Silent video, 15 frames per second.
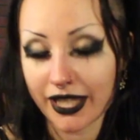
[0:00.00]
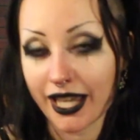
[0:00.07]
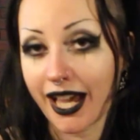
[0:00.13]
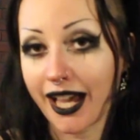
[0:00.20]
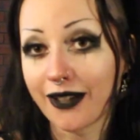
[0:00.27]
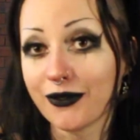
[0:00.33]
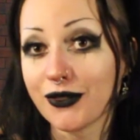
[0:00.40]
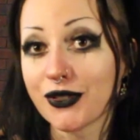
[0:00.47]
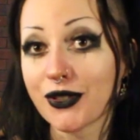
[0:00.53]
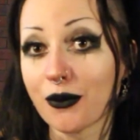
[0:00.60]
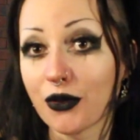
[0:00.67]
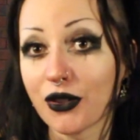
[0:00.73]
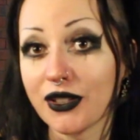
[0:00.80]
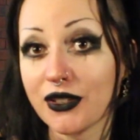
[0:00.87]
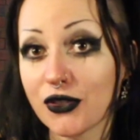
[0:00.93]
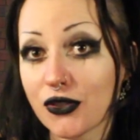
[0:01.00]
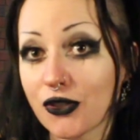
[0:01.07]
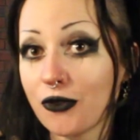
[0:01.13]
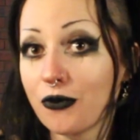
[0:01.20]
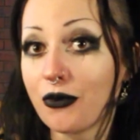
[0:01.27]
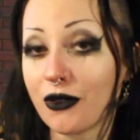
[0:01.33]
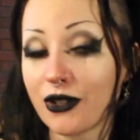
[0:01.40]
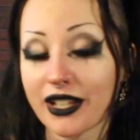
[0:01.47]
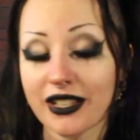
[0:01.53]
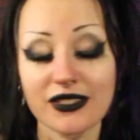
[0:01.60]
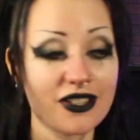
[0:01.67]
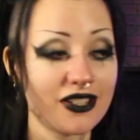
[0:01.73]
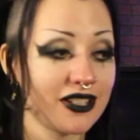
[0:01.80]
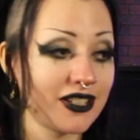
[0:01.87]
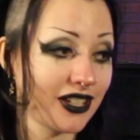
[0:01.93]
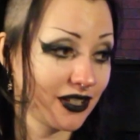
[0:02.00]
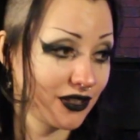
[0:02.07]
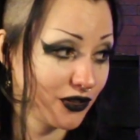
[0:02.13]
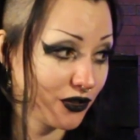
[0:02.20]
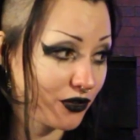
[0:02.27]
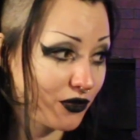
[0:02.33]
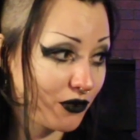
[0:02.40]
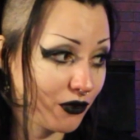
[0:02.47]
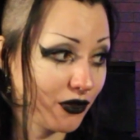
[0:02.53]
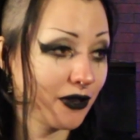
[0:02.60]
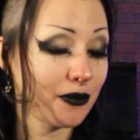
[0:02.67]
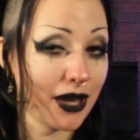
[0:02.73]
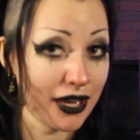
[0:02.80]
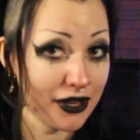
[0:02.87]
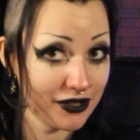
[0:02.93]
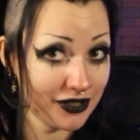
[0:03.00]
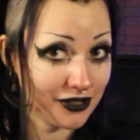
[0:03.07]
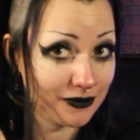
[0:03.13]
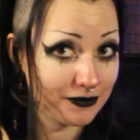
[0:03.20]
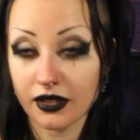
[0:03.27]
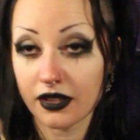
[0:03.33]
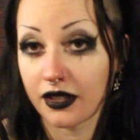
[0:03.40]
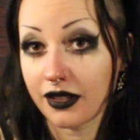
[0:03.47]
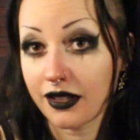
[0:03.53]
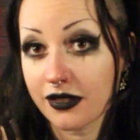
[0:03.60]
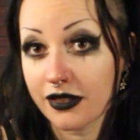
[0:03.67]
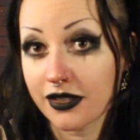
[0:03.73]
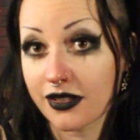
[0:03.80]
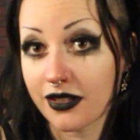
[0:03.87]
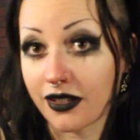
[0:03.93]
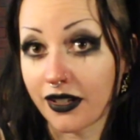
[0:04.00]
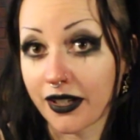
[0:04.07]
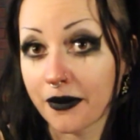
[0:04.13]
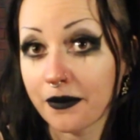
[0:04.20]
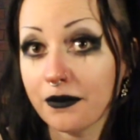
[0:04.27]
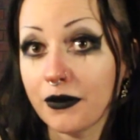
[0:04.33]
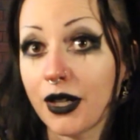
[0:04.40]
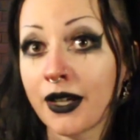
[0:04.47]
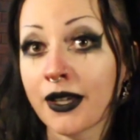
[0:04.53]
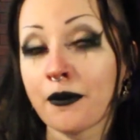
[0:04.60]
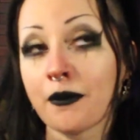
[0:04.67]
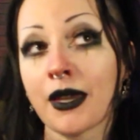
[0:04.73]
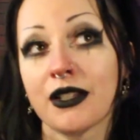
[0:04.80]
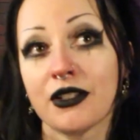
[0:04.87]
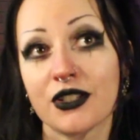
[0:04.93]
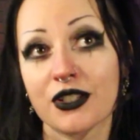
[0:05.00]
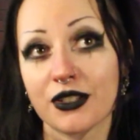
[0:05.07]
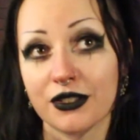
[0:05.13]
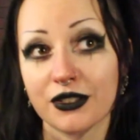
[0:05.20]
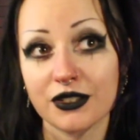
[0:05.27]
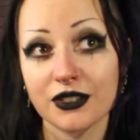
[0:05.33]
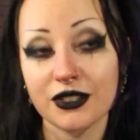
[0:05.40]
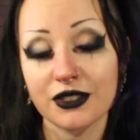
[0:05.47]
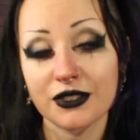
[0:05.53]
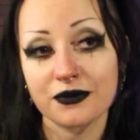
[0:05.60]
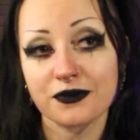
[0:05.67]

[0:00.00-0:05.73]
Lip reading: have something super exciting to talk about. Last time I mentioned